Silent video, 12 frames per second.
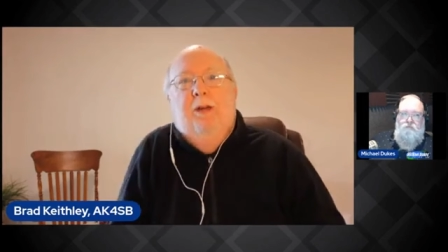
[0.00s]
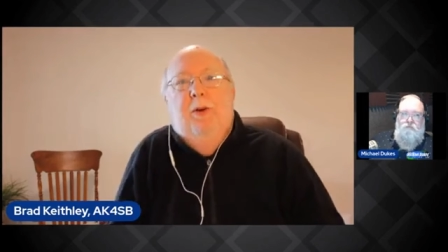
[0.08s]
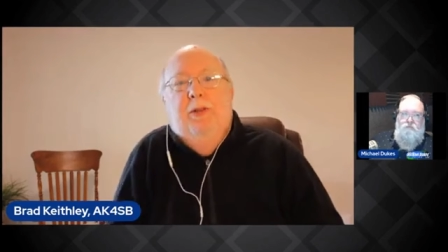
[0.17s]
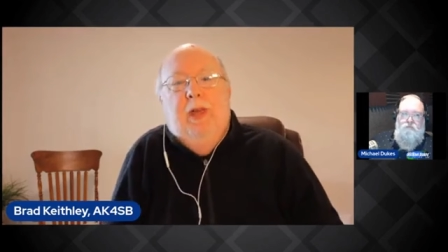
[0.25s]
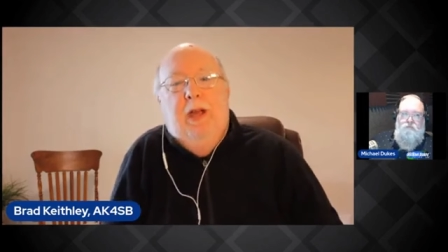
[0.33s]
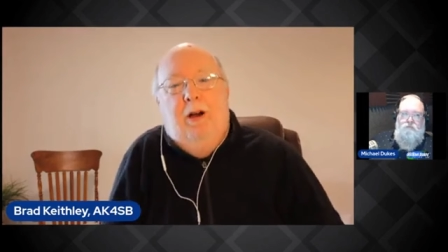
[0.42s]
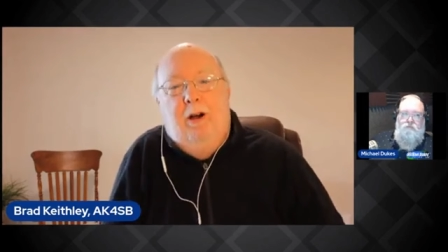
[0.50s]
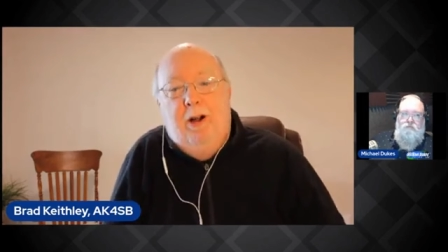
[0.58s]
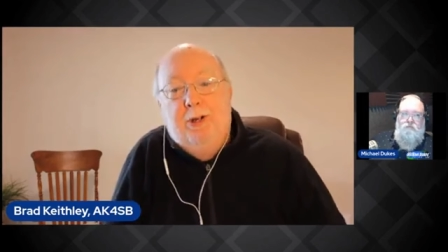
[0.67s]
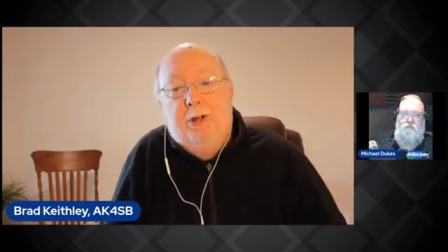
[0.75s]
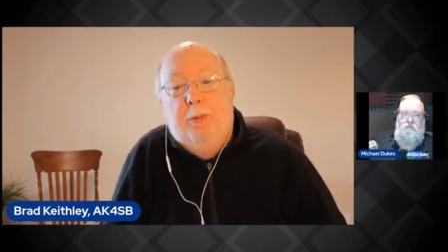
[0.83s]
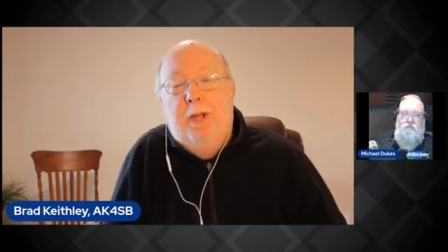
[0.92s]
what they
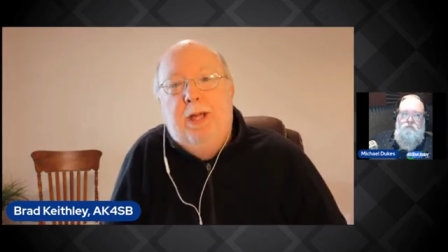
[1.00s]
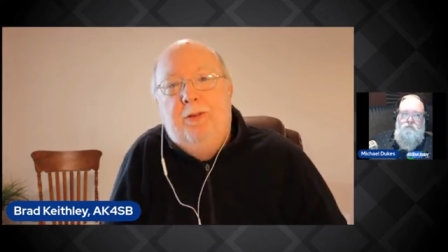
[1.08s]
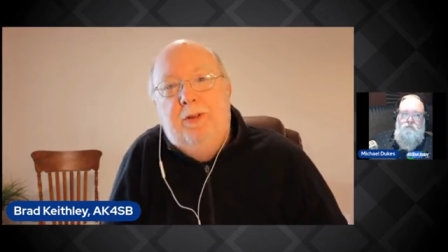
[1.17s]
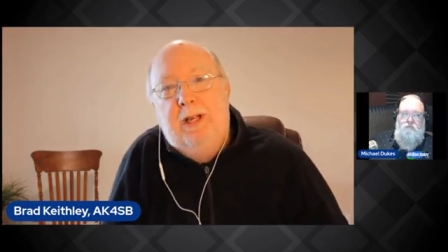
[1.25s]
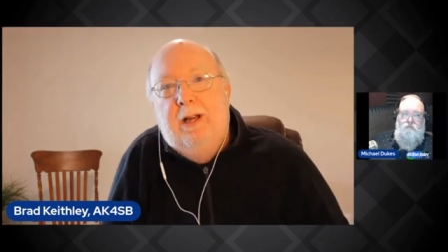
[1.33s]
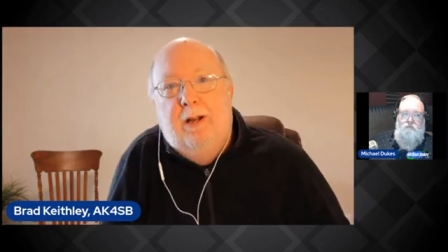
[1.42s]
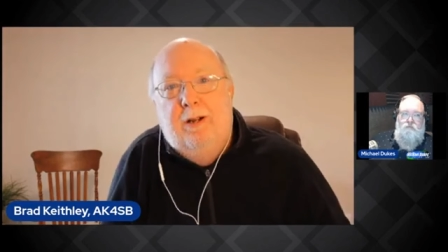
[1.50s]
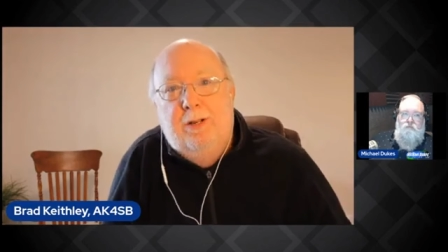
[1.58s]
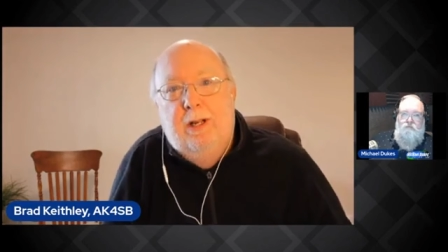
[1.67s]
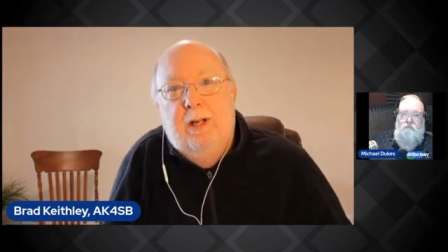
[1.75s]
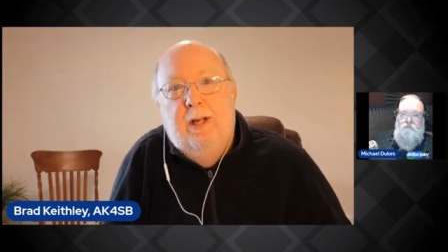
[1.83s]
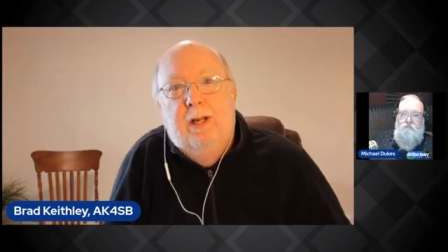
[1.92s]
are is they're P F D
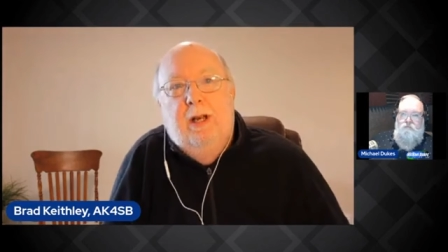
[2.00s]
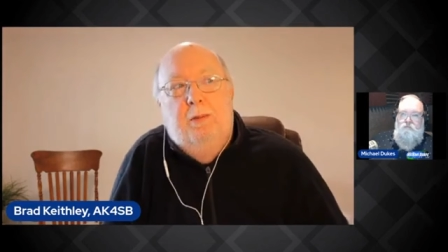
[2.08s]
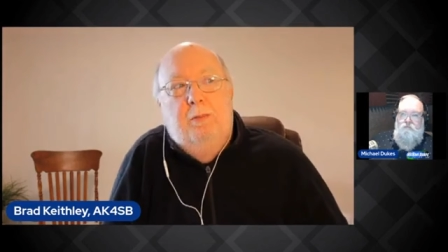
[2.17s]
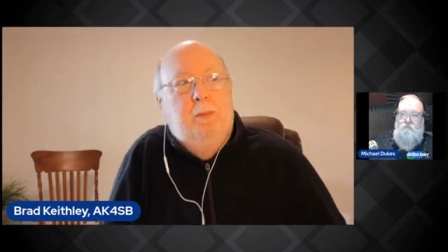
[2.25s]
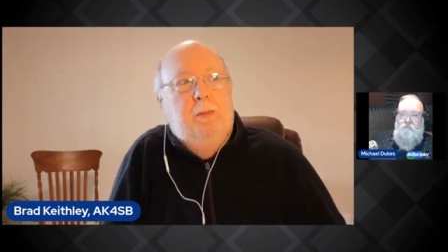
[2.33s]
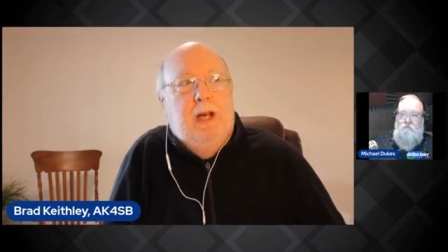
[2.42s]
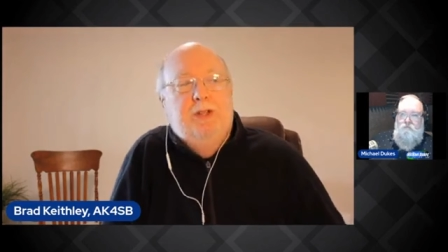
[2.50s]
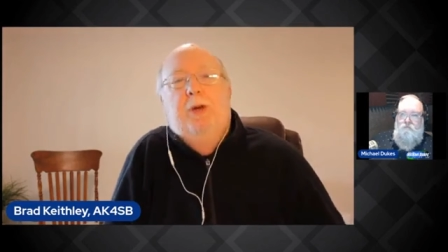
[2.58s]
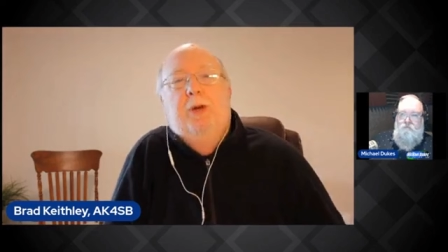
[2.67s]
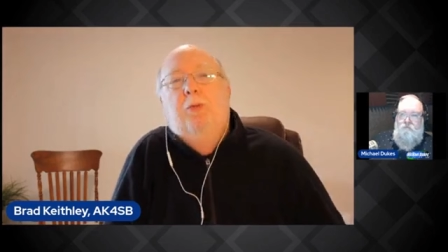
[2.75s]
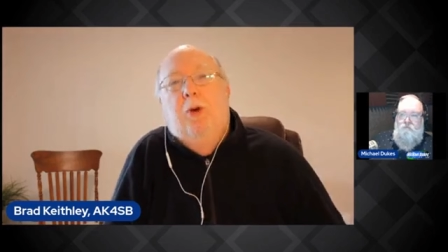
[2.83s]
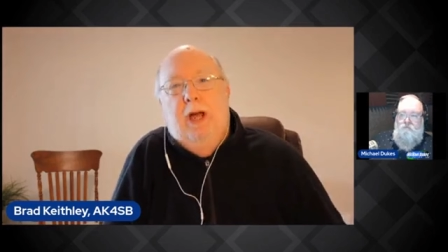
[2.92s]
cutters. I mean, because
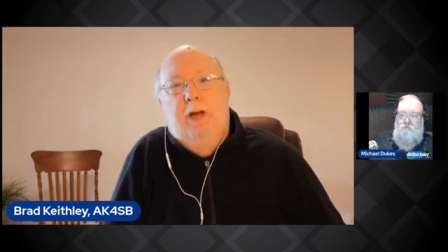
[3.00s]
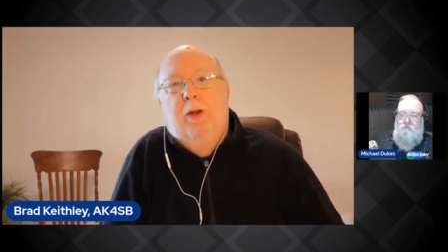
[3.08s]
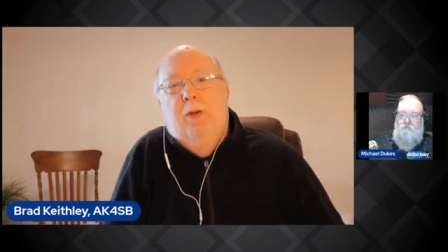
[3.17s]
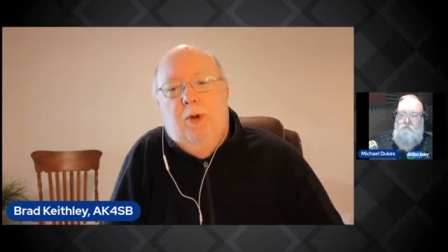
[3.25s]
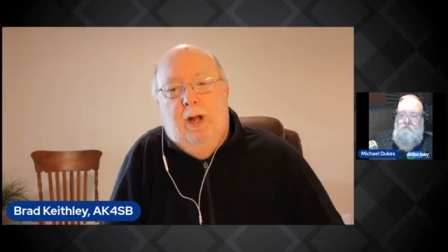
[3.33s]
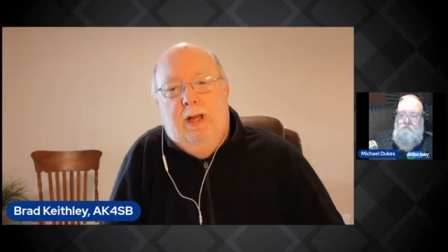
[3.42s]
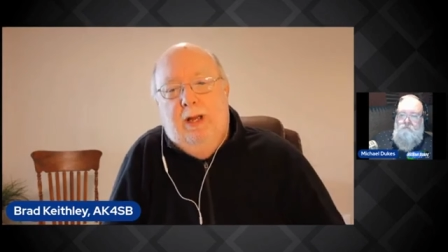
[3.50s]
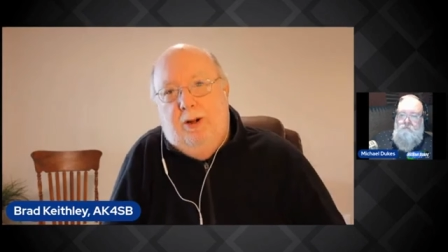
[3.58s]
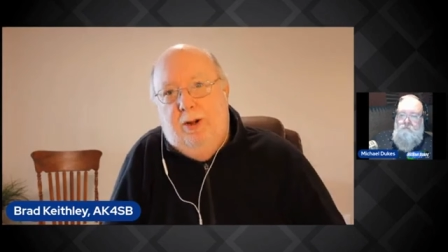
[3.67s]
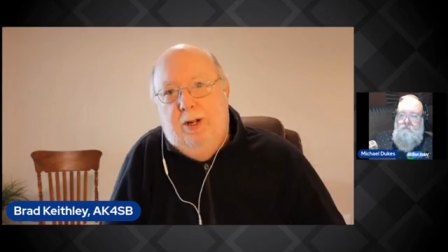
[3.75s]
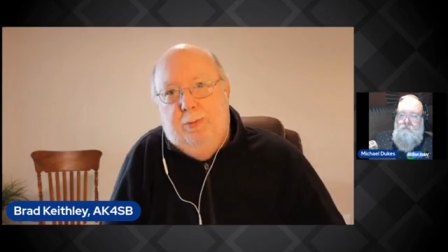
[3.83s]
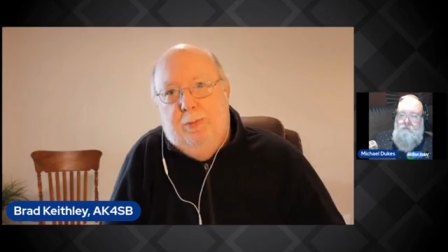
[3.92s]
they want they want to
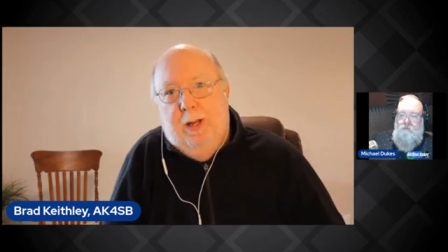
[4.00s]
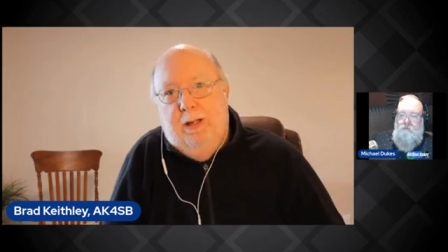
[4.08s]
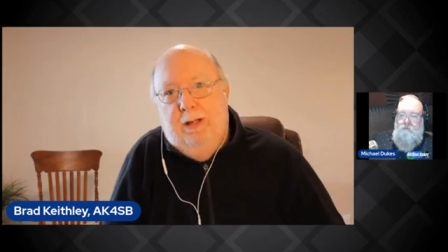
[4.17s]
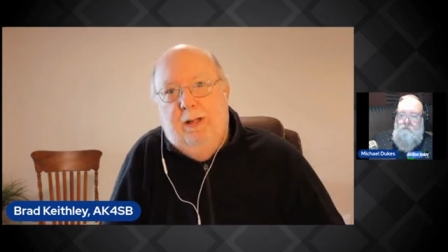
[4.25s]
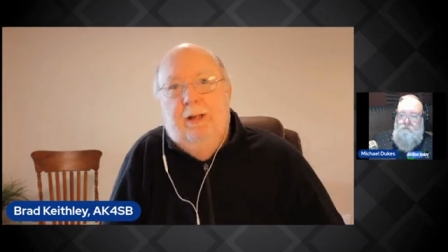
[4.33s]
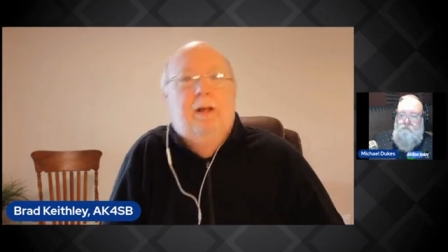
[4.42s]
increase spending,